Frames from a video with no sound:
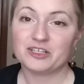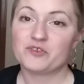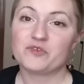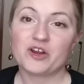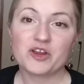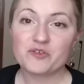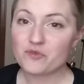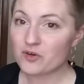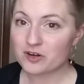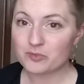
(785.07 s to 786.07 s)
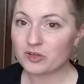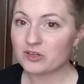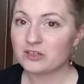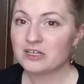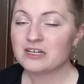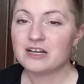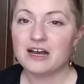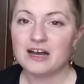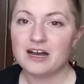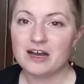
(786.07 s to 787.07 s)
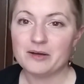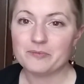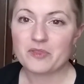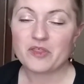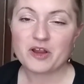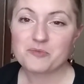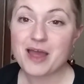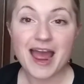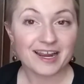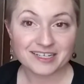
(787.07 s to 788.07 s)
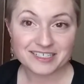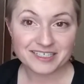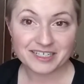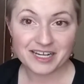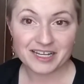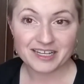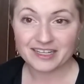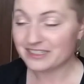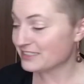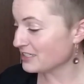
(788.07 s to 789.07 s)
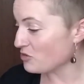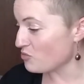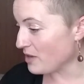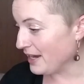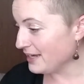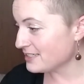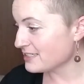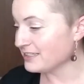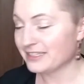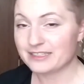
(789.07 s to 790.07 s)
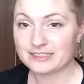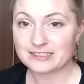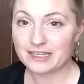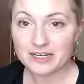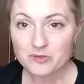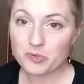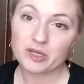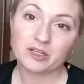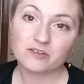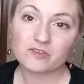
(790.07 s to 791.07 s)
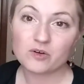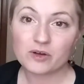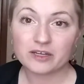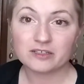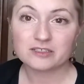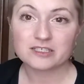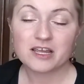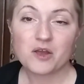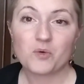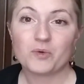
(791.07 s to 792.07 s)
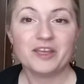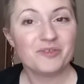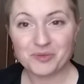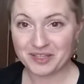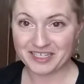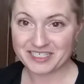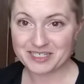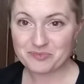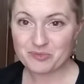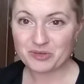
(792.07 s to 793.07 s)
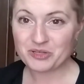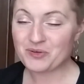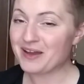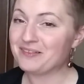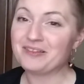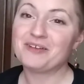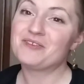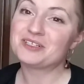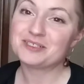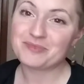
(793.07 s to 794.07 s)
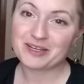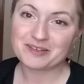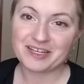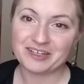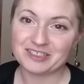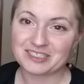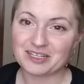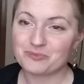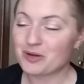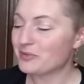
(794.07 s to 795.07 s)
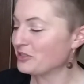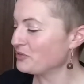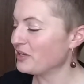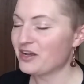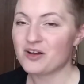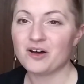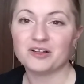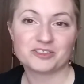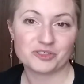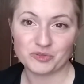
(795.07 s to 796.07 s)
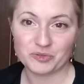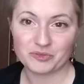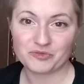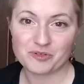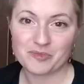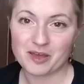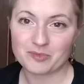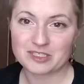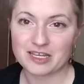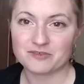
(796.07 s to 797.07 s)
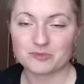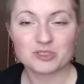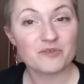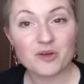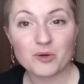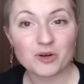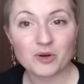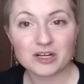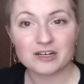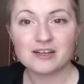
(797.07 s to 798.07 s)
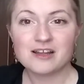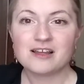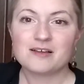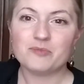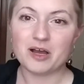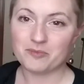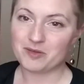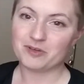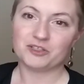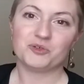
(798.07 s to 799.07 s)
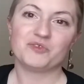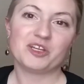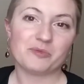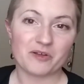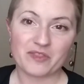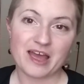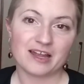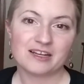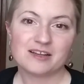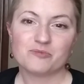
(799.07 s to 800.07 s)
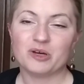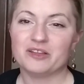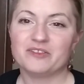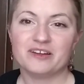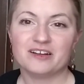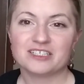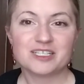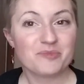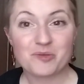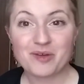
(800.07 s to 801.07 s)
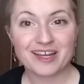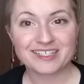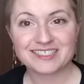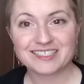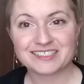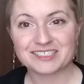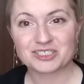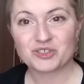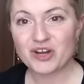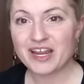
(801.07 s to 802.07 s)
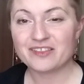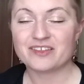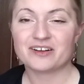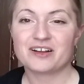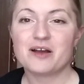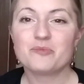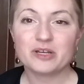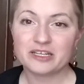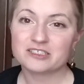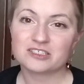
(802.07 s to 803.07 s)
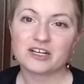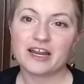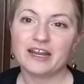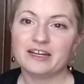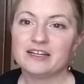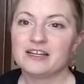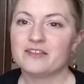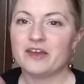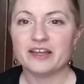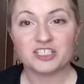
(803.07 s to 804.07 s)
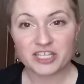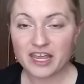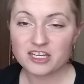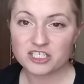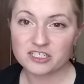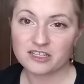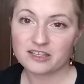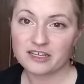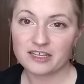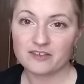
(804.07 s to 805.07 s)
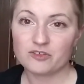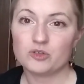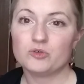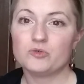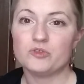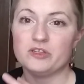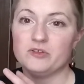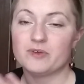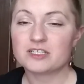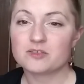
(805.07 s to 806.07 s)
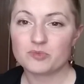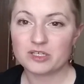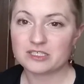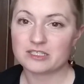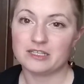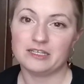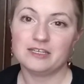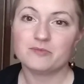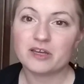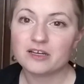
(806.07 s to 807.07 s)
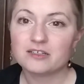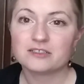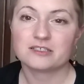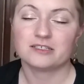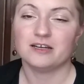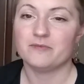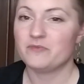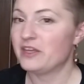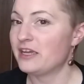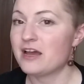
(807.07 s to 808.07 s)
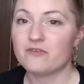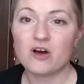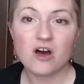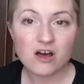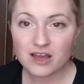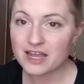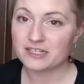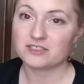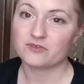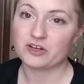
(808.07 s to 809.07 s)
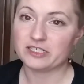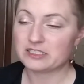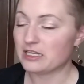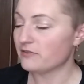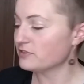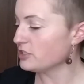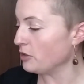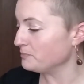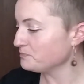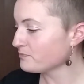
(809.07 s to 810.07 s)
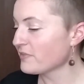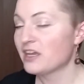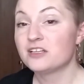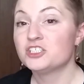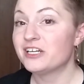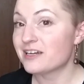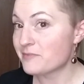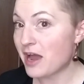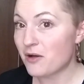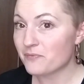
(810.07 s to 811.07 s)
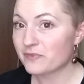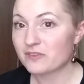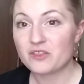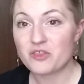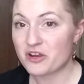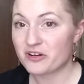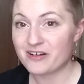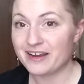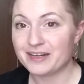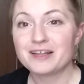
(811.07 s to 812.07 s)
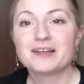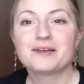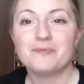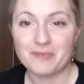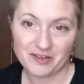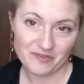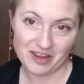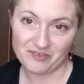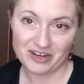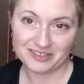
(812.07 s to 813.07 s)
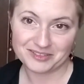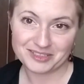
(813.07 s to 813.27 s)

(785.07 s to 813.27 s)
They're very affordable. Their packaging is great. So, like, the aesthetic appeal of the oils. Even when they ship them to you, I love their shipping containers. I'll probably do like a haul soon from them because I have some stuff I want to order. But maybe I'll do a video about that. But their shipping packaging is just great. Their company is great. The education that they give you, the recipes and the emails, they have all kinds of great stuff. So, check them out. They're great. My favorite.